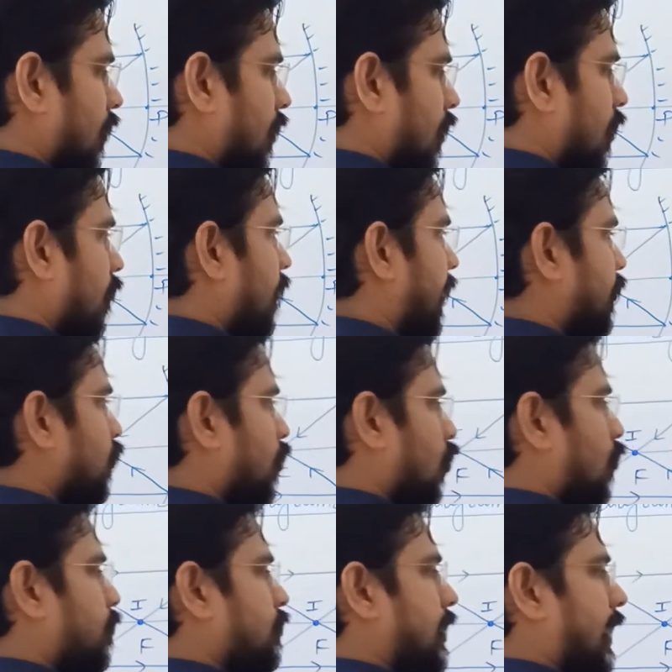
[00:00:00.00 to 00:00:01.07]
when your
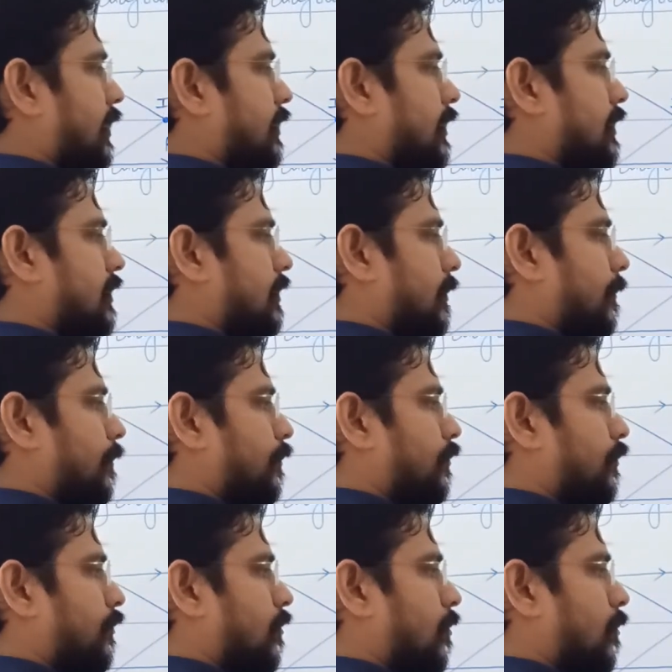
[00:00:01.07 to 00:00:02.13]
object is
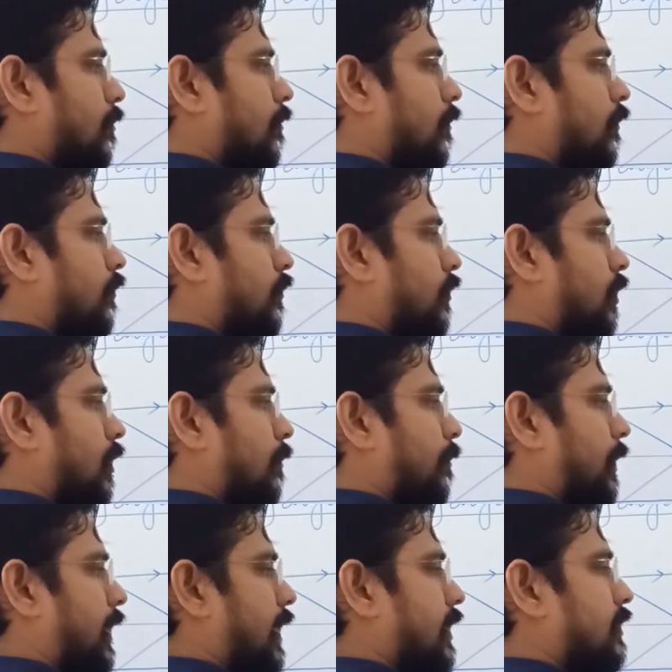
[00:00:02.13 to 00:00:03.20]

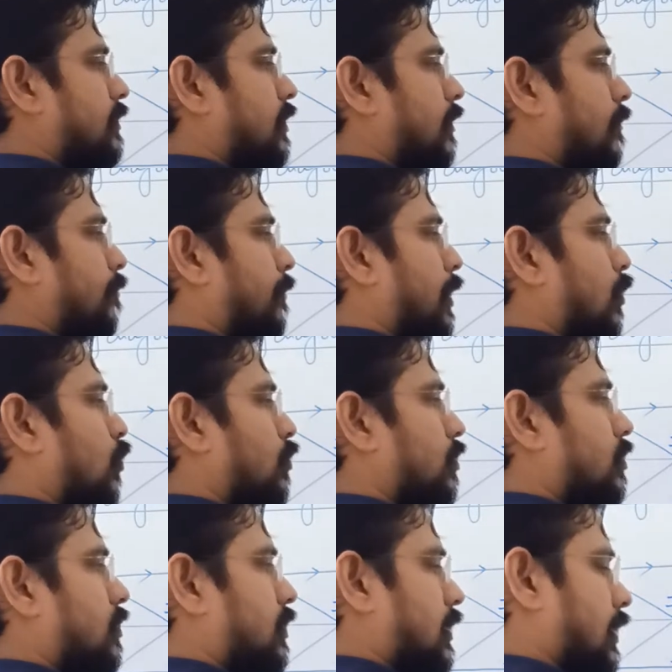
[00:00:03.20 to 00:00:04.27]
placed beyond
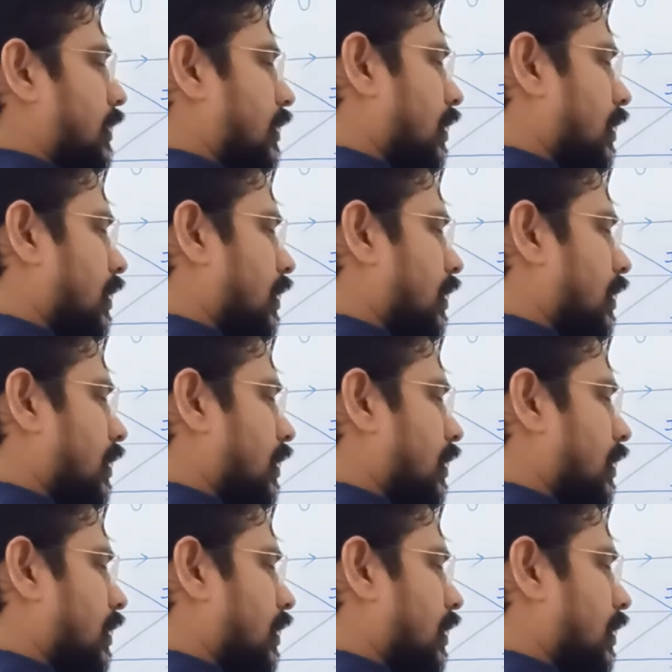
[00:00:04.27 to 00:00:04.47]
C.